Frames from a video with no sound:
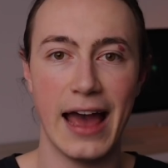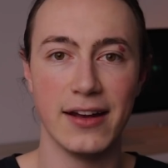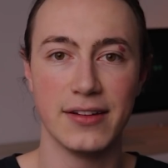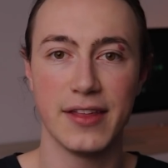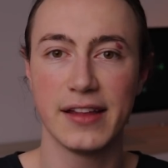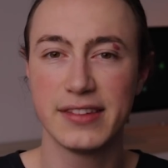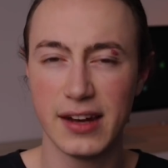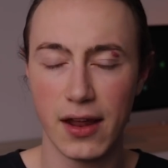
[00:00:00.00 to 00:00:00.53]
And
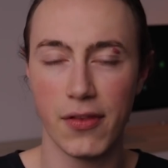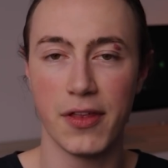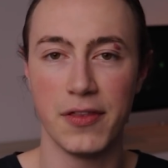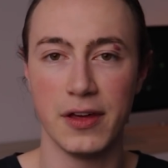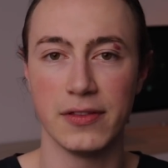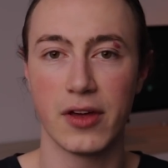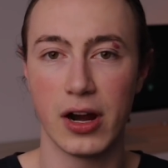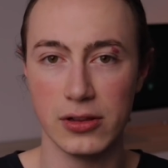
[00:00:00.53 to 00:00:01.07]
that's another
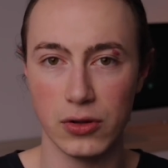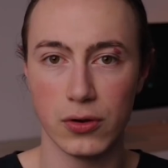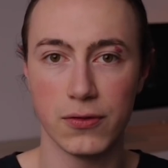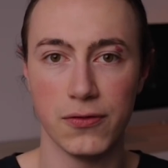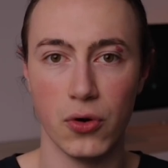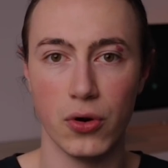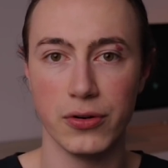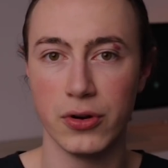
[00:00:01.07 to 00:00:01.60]
thing that I look
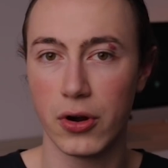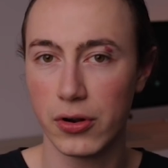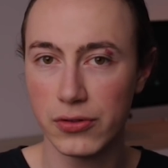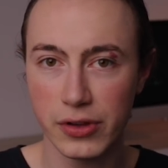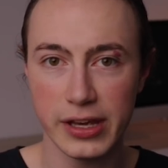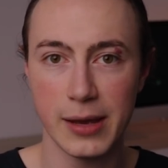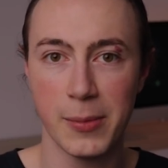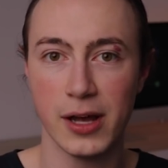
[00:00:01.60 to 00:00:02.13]
for. Not
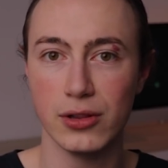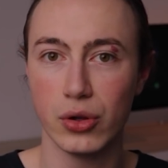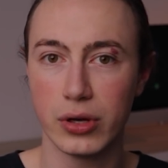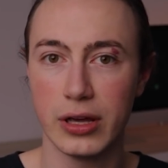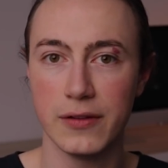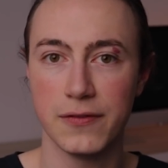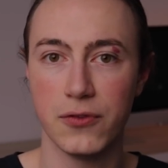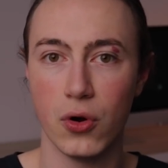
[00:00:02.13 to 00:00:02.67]
only am I
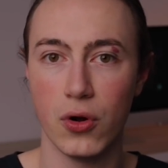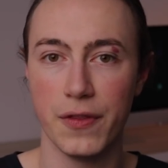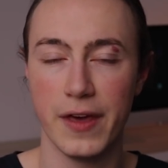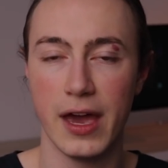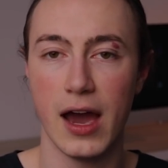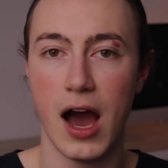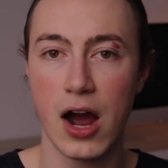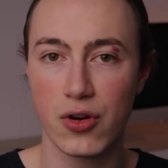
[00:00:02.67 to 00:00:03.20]
looking for
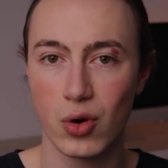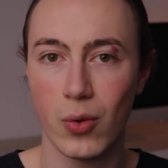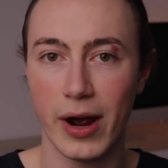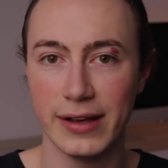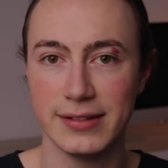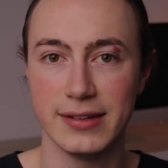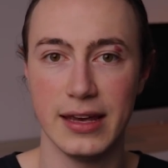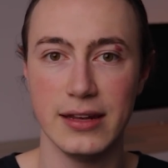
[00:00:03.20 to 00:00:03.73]
their
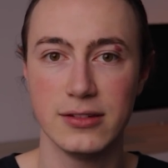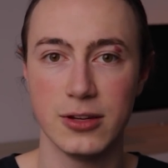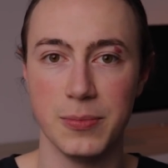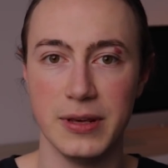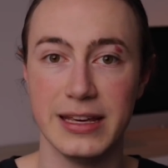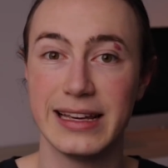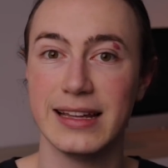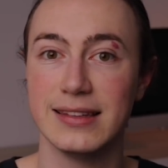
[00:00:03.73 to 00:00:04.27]
ROIC to
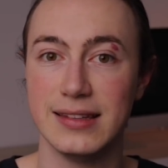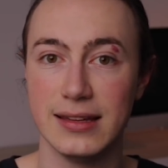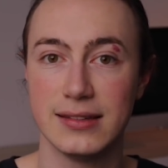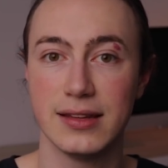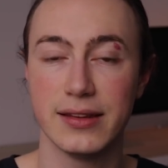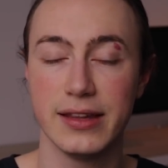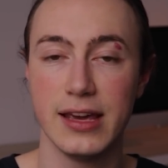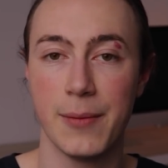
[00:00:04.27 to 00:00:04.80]
be
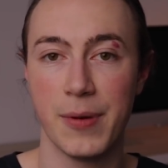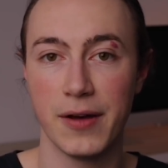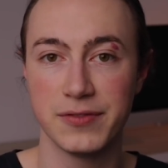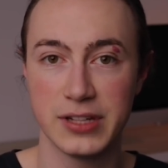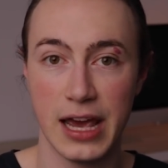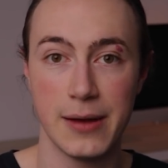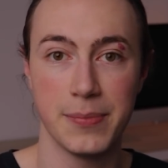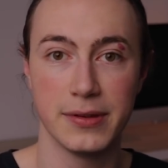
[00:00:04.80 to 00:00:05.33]
consistently above
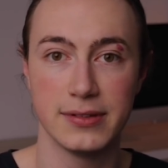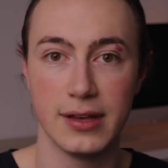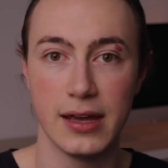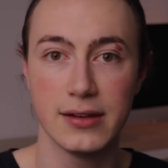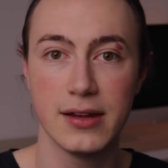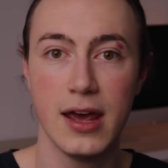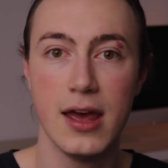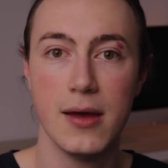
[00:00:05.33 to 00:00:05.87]

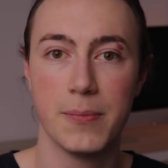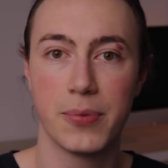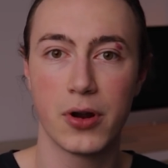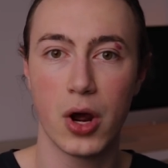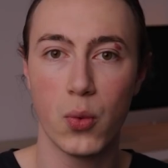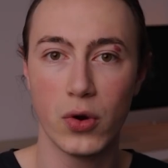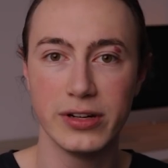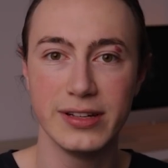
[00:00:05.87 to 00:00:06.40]
10%, but
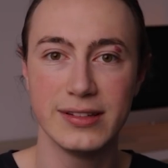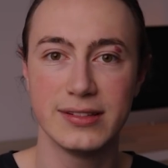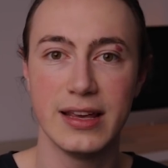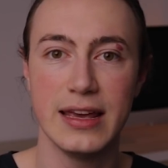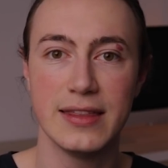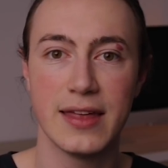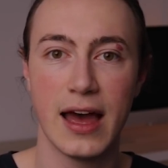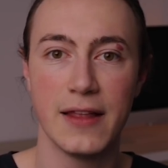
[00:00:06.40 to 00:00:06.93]
I want to
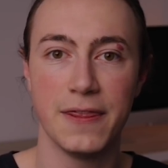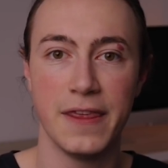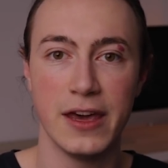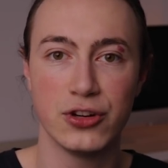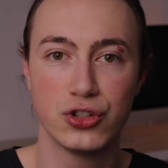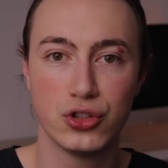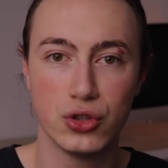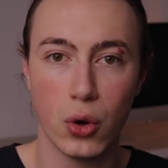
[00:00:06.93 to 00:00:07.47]
see that their
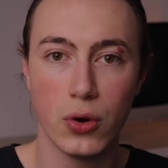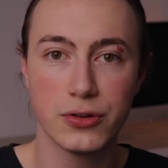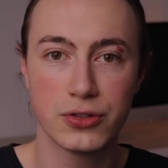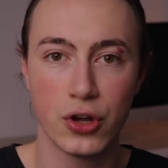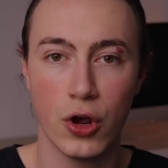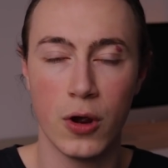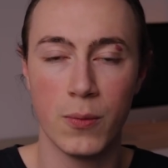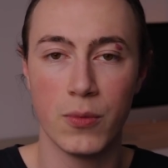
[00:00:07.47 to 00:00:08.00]

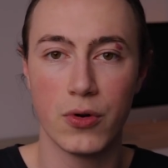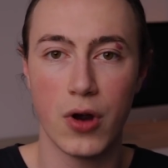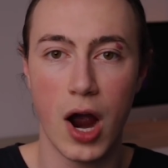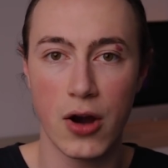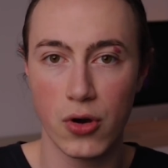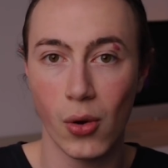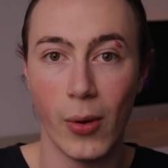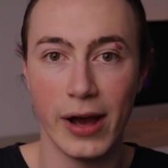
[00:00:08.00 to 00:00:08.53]
short-term
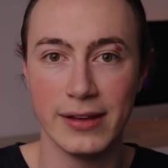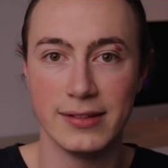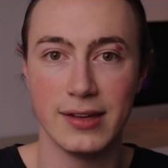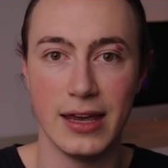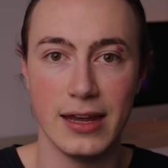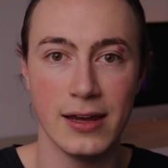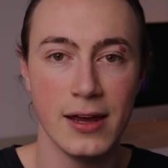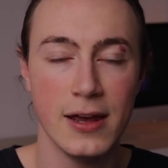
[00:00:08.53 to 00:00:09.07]

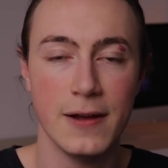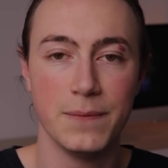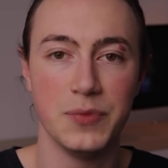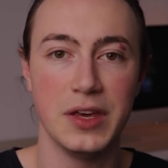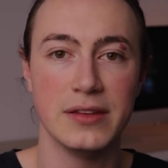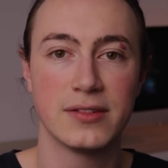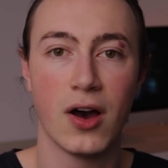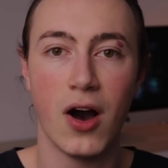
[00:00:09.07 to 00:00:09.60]
ROIC
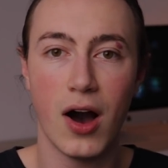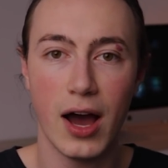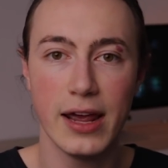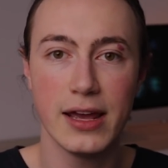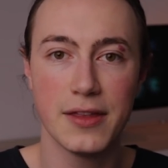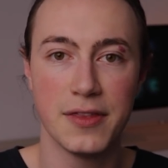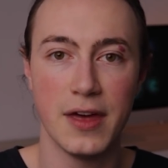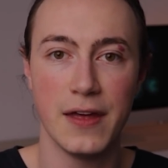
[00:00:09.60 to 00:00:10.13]
is
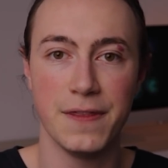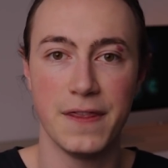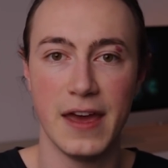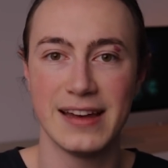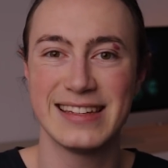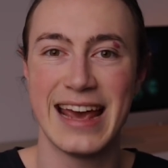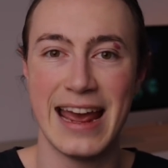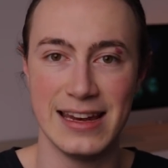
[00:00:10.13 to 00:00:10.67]
higher than
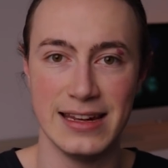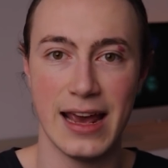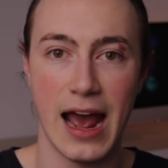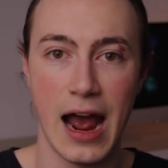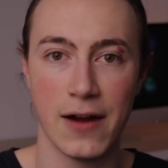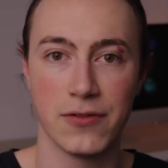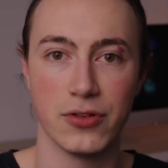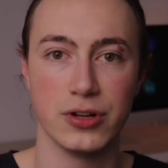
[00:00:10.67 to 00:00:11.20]
their 10-year
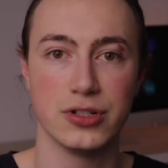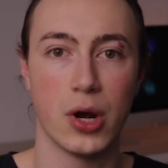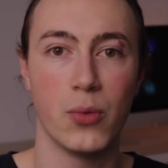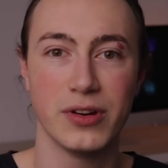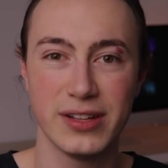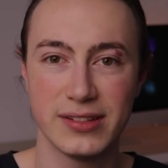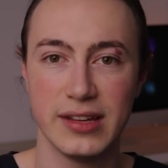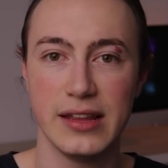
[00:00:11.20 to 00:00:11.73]
average. I
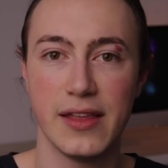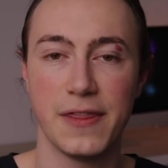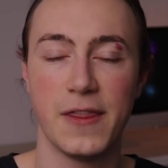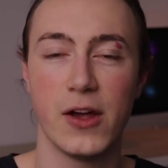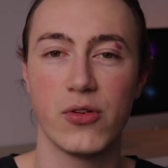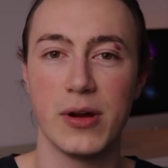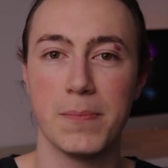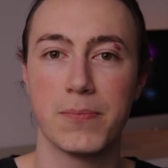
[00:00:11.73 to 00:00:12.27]
want to see that
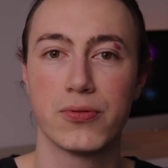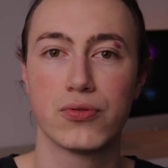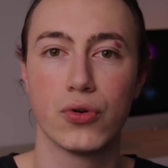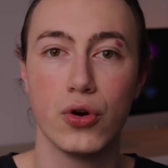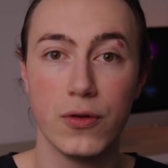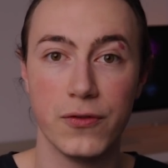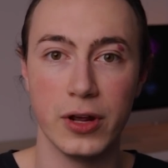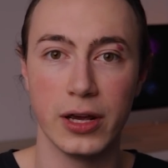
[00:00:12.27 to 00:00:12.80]
they're
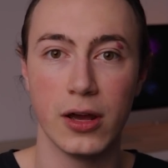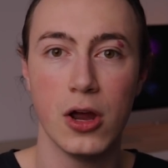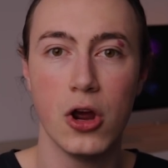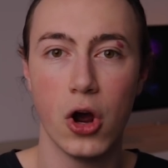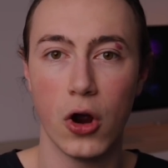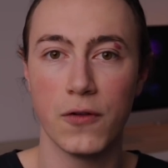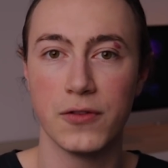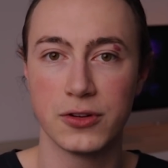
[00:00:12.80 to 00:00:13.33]
improving
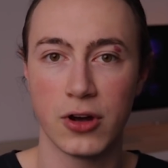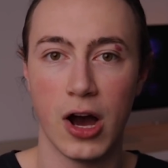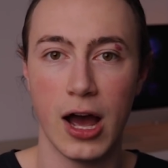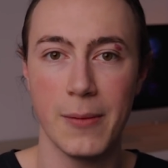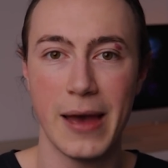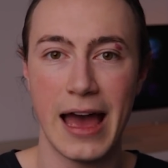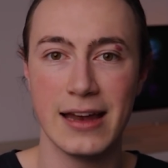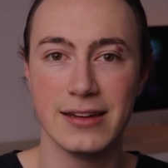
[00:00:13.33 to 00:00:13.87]
over
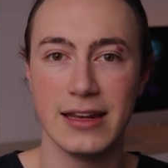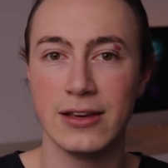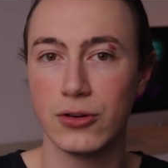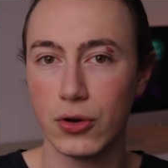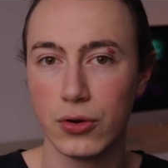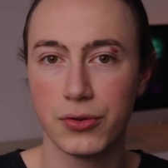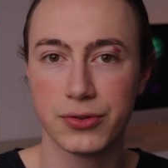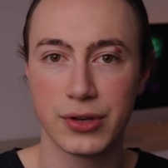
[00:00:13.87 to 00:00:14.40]
time. And in
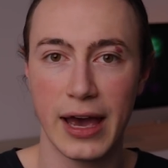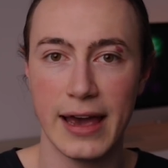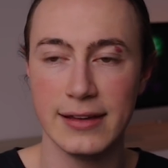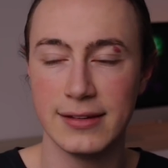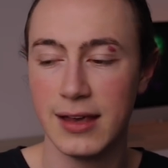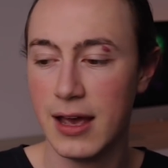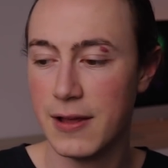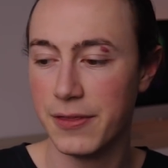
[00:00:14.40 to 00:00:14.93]
Google's
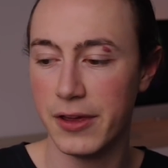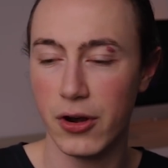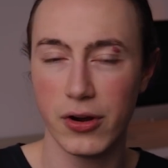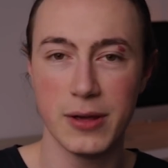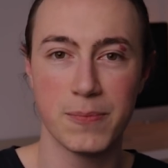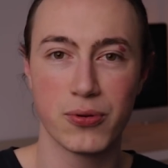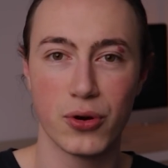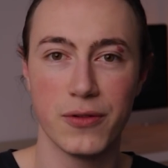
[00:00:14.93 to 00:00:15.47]
case, they're not
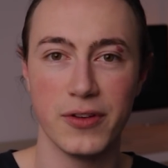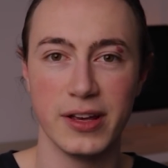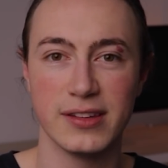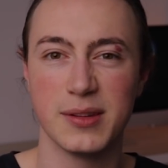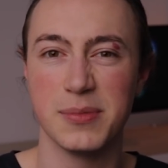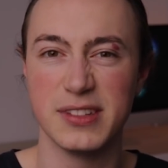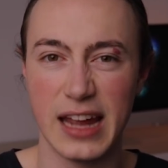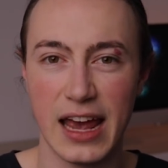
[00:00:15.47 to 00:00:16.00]
improving
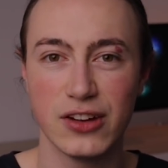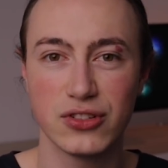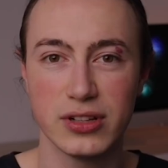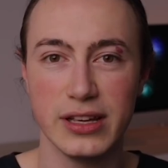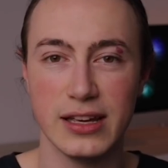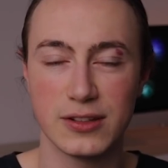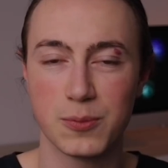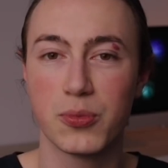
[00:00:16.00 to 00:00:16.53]

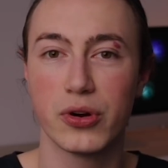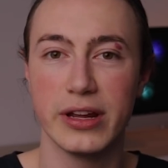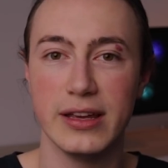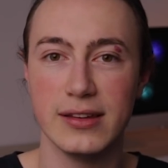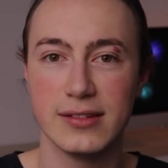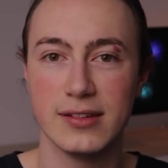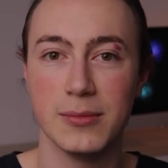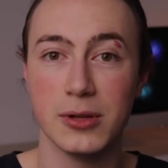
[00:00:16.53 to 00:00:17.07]
substantially. It's
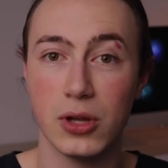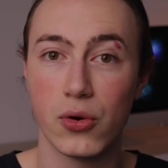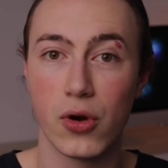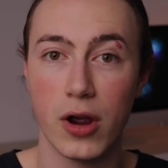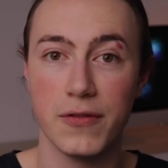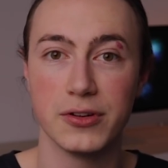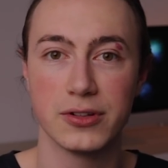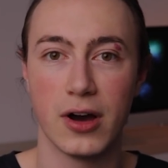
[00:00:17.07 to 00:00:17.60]
pretty similar
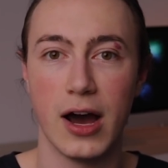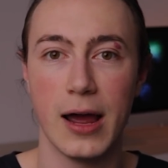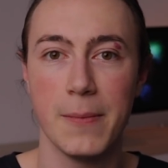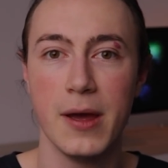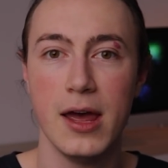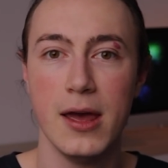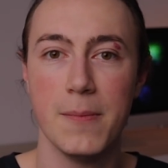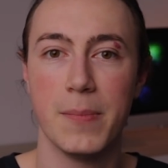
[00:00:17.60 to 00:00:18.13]
over time,
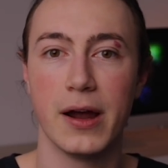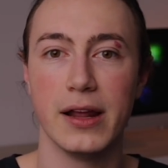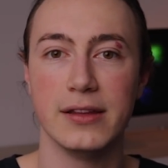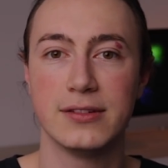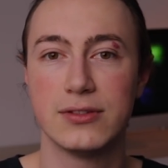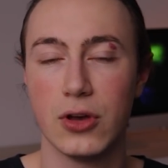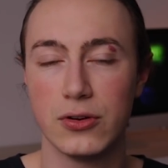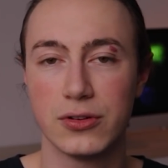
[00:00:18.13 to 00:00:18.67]
but
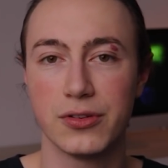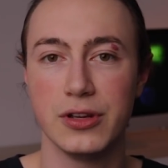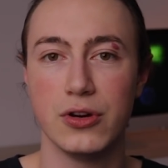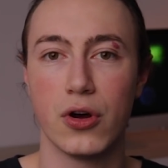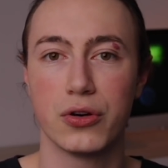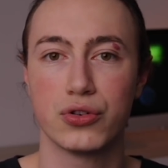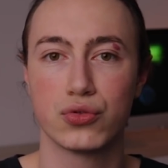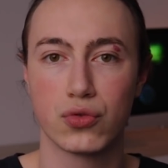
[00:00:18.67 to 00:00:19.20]
it's certainly
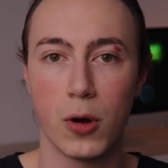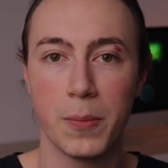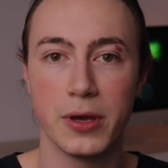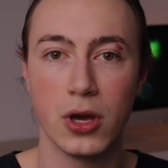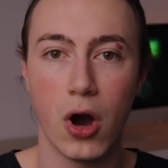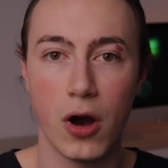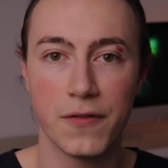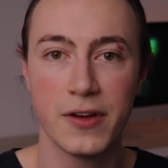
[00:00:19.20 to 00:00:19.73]
not
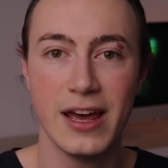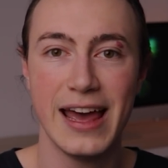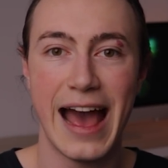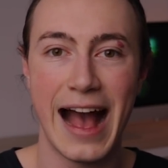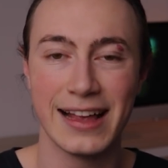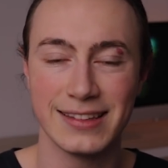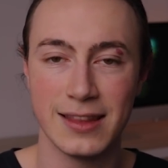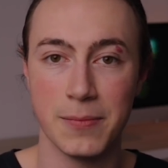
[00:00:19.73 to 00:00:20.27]
dropping off
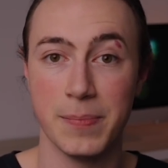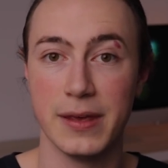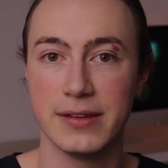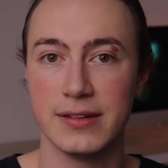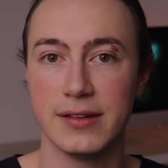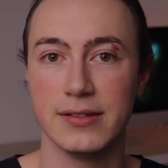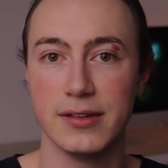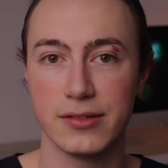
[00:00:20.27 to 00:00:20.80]
as the
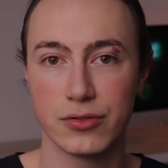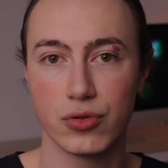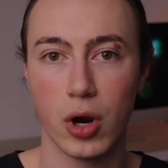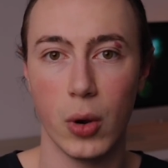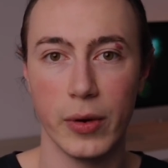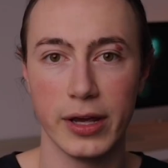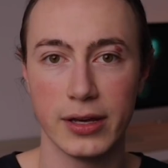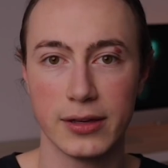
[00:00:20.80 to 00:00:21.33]
business is
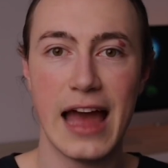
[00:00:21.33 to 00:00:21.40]
growing.